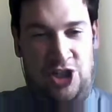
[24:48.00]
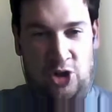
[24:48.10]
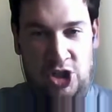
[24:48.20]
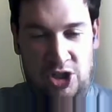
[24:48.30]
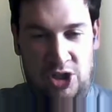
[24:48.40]

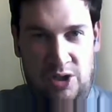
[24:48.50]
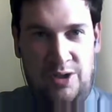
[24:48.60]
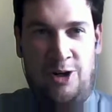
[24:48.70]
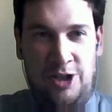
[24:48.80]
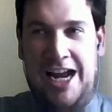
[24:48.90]
on. And then
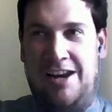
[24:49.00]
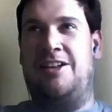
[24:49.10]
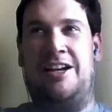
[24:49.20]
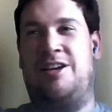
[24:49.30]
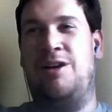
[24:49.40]
they're like, okay, you
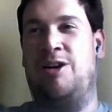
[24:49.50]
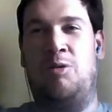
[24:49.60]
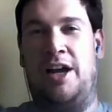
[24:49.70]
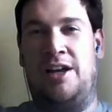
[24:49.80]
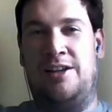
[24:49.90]
got to go
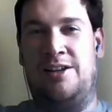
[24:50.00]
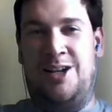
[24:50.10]
away.